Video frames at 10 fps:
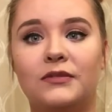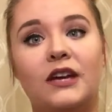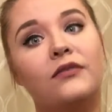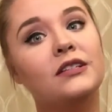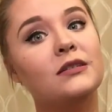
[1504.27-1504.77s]

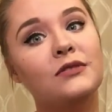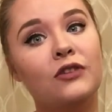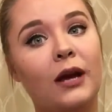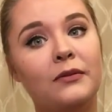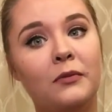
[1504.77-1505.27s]
Definitely
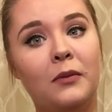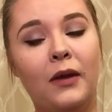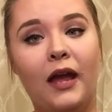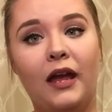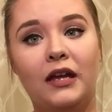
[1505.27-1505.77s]
subscribe to my
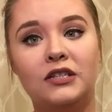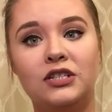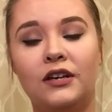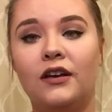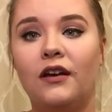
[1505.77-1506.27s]

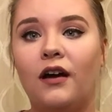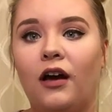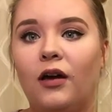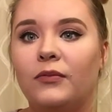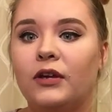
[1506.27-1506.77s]
page.
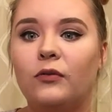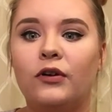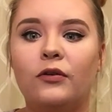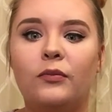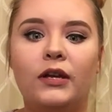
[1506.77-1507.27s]
There
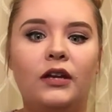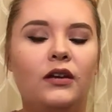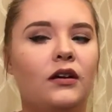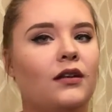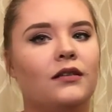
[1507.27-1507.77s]
will
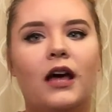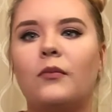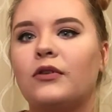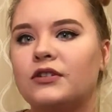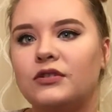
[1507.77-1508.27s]
be a
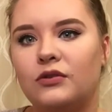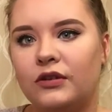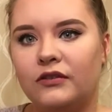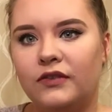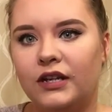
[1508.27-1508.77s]
lot more
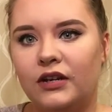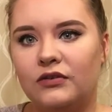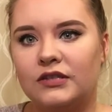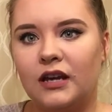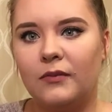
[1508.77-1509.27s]
tutorial
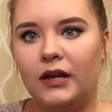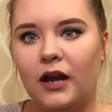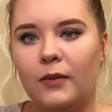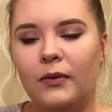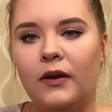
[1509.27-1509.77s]
videos coming
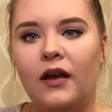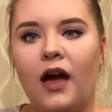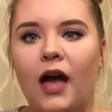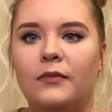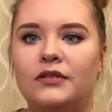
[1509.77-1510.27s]
up.
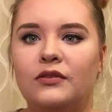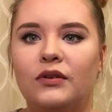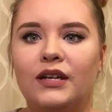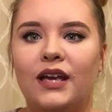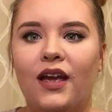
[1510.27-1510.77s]
I'm
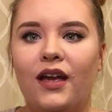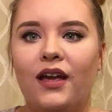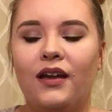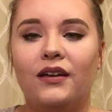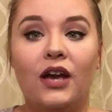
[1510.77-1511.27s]
doing
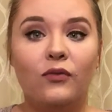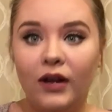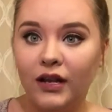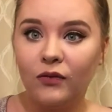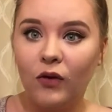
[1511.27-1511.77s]
a get
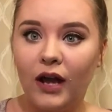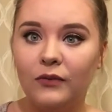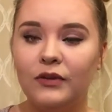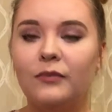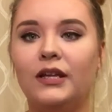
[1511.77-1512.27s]
ready and
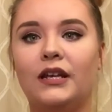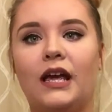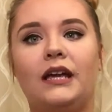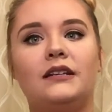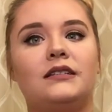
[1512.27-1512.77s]
wine with me
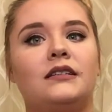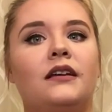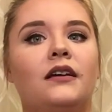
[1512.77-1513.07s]
night